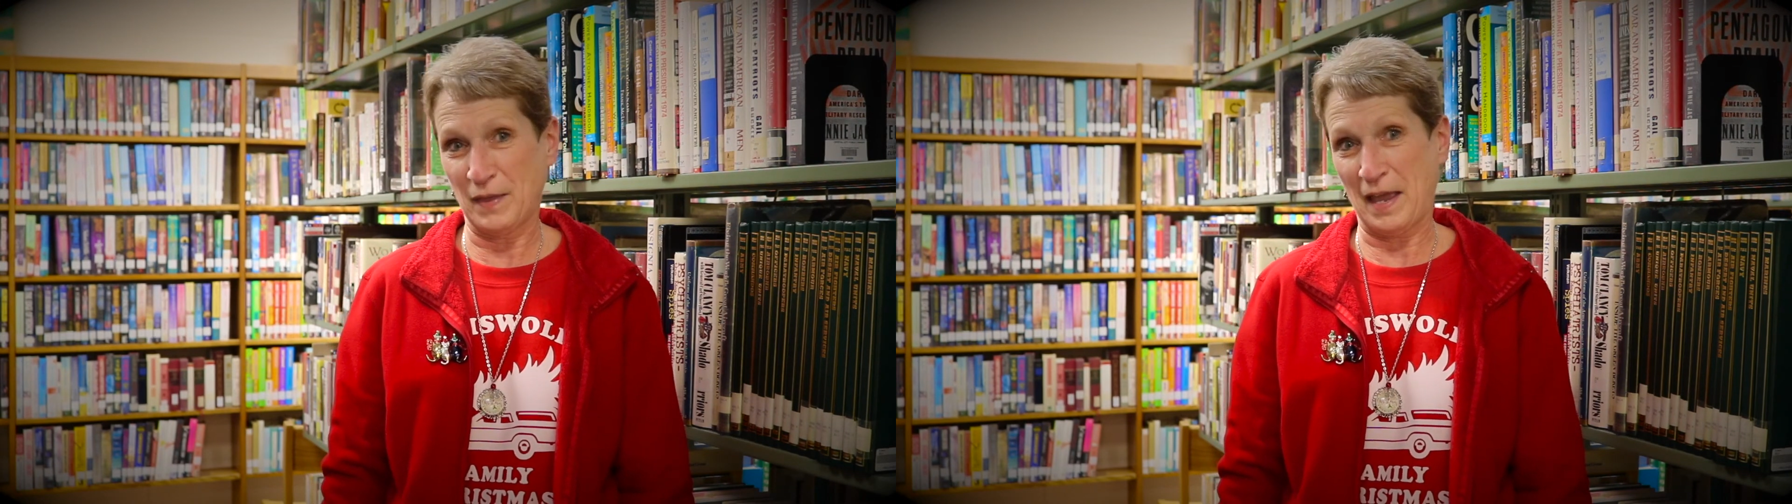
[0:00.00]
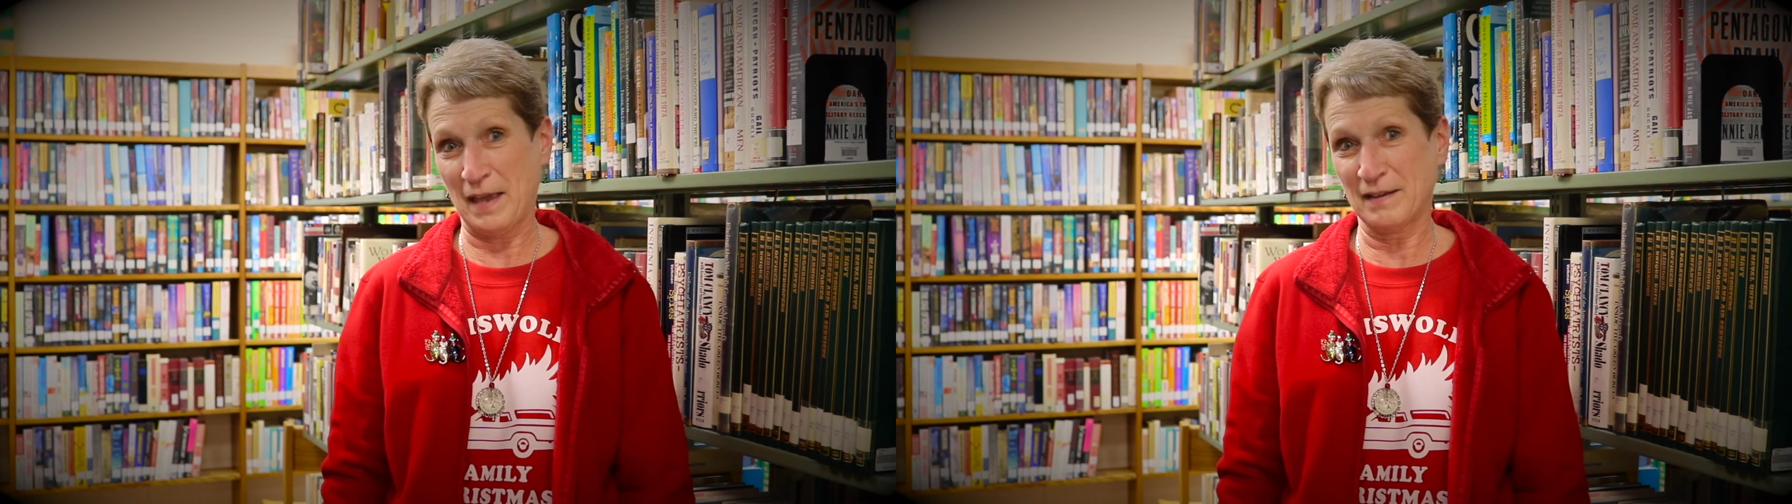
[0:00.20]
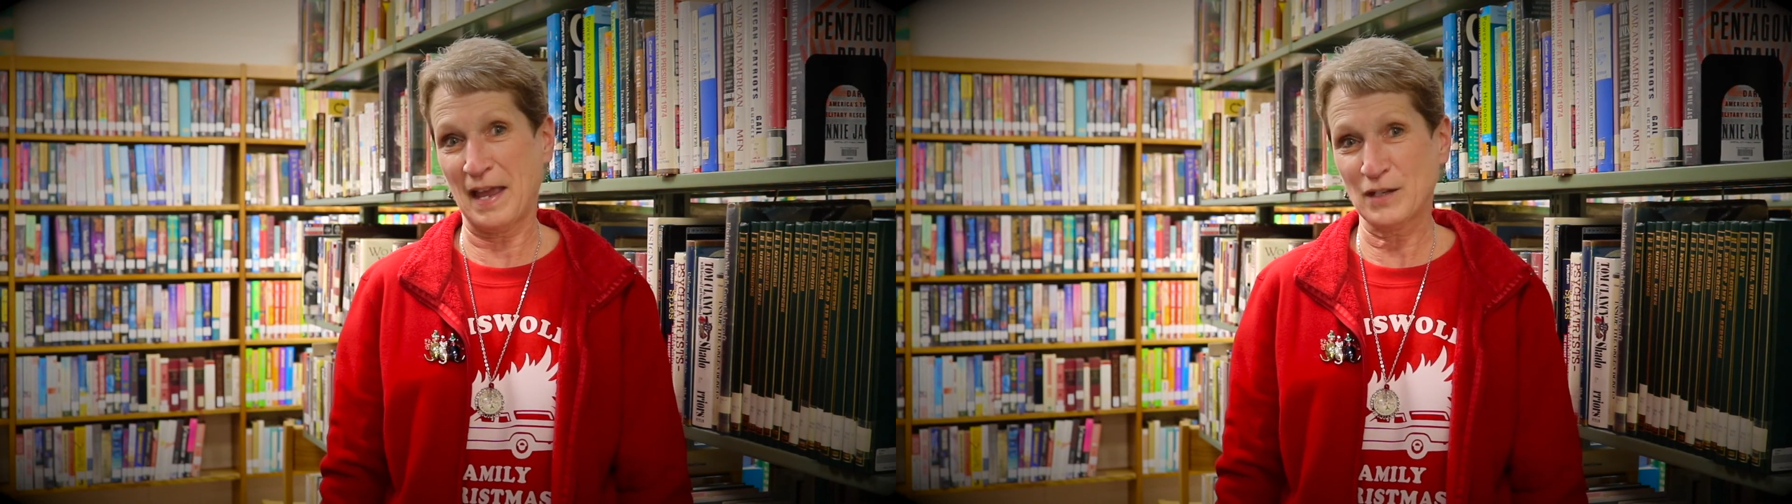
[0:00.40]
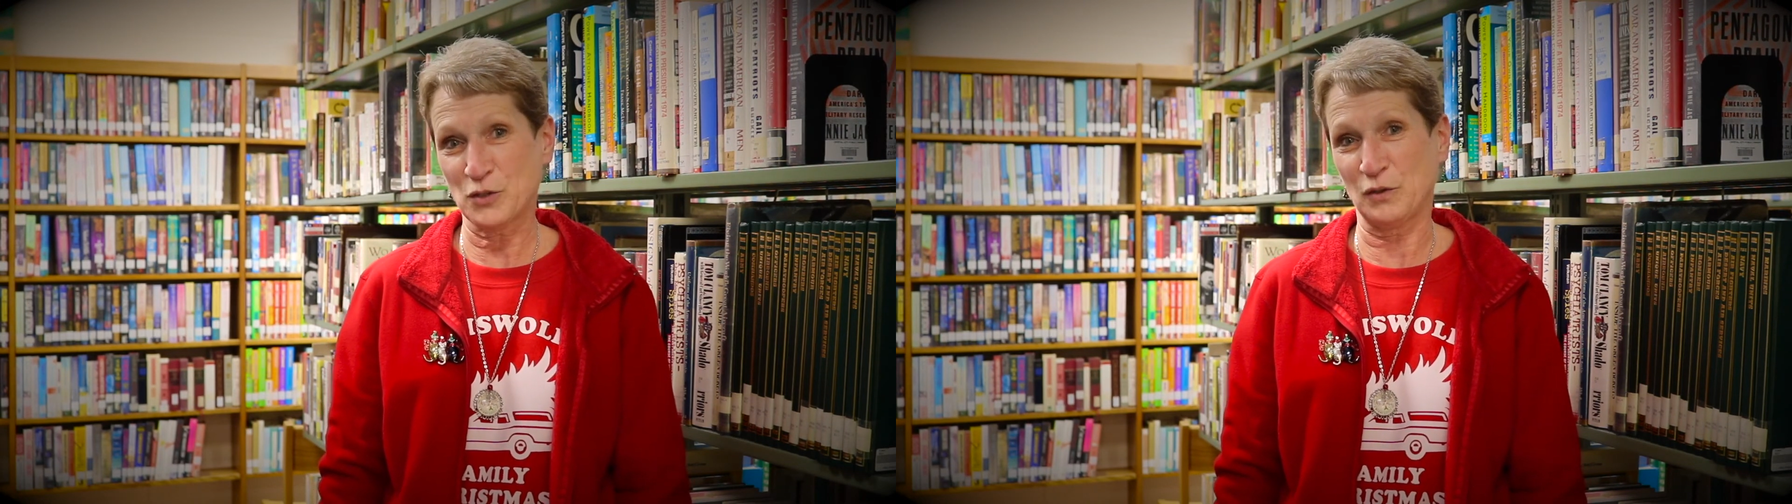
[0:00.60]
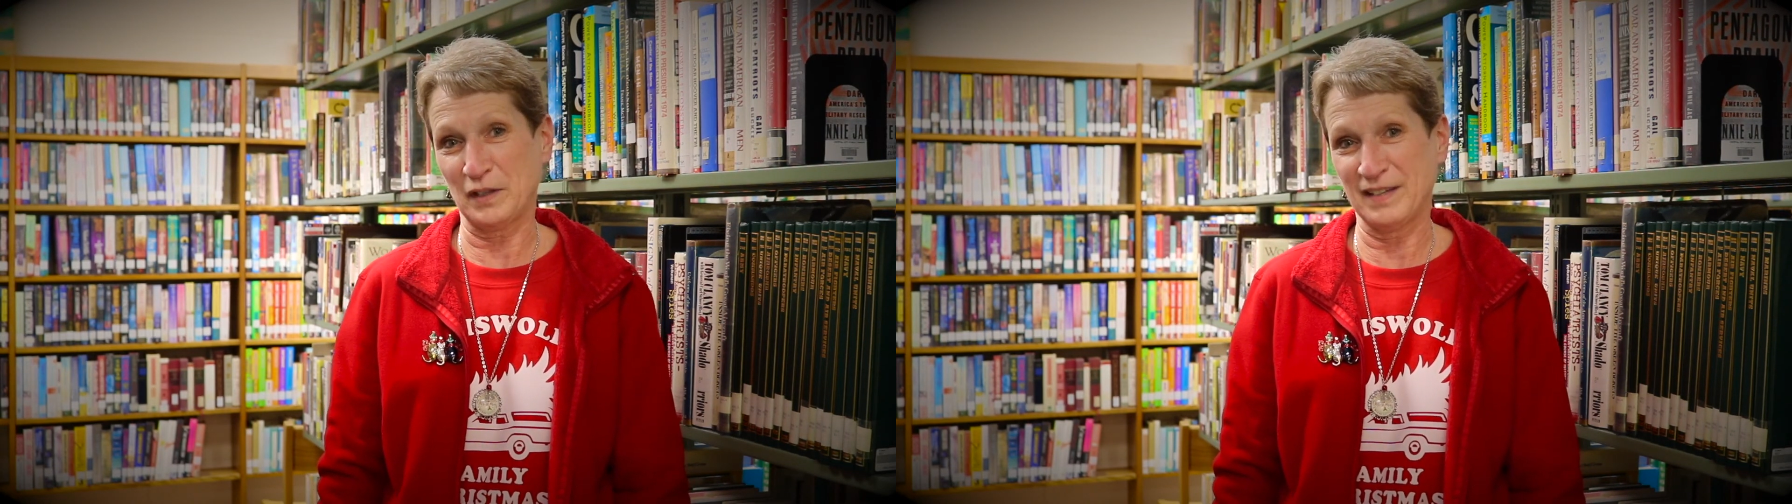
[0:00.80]
that
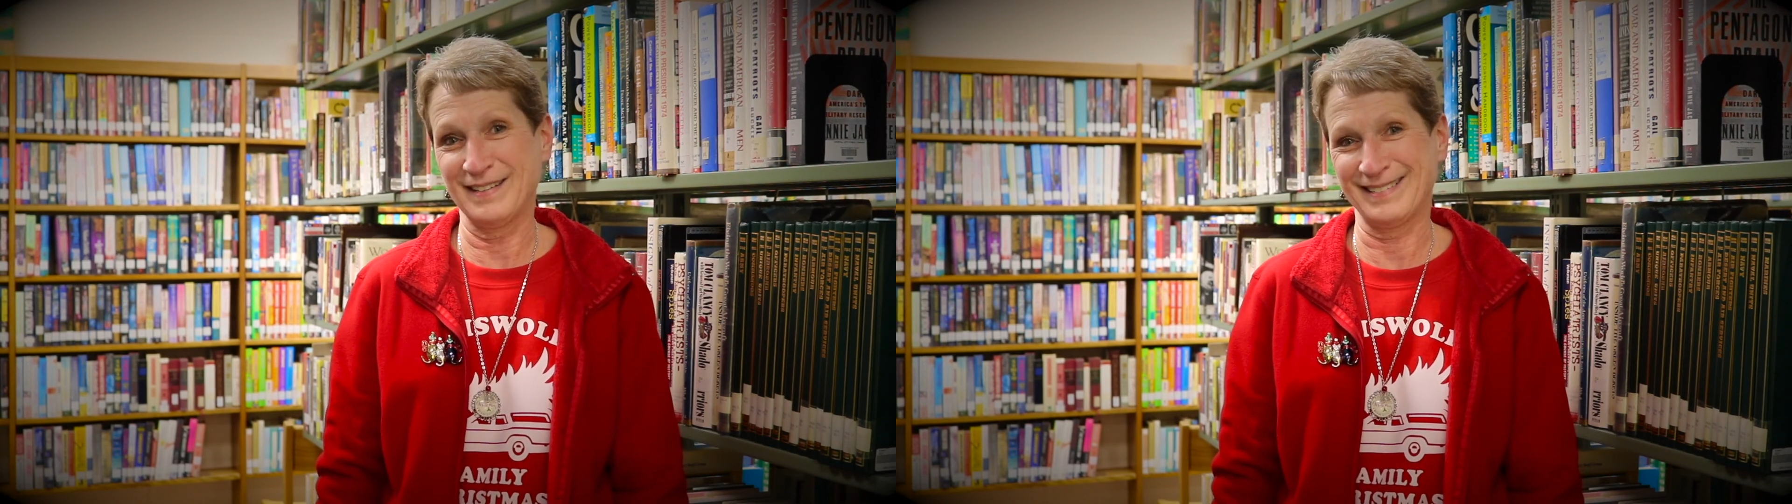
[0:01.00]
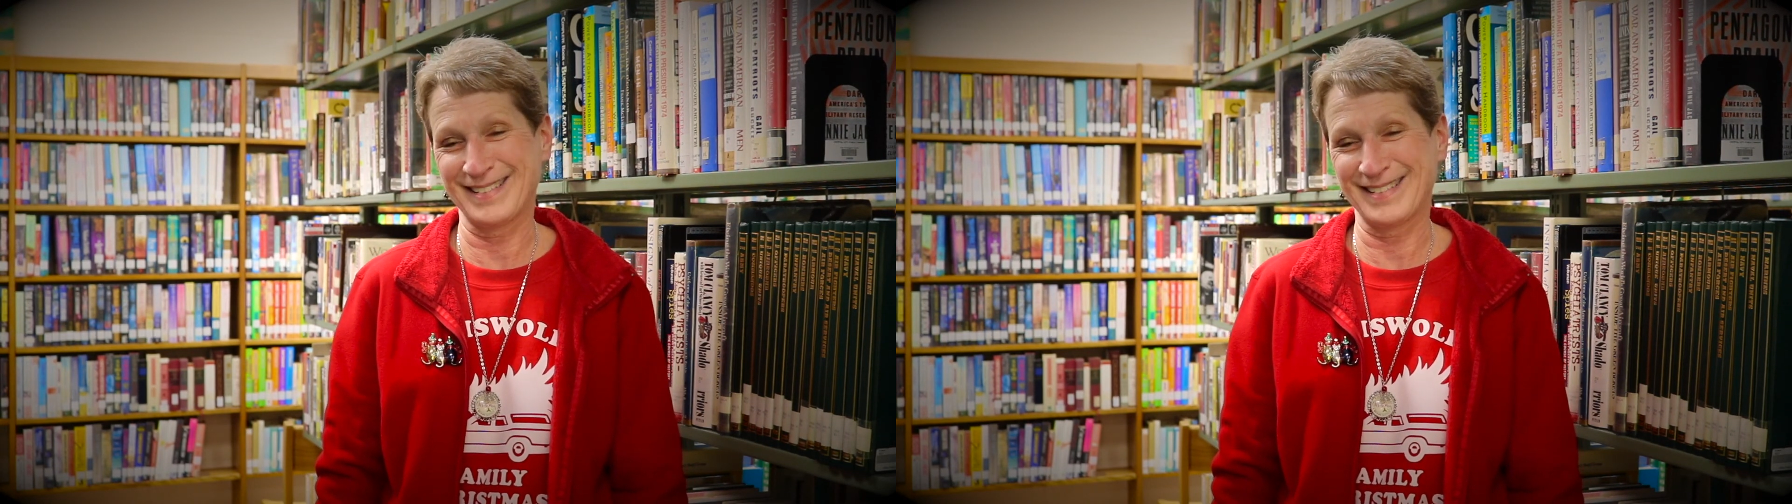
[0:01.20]
actually.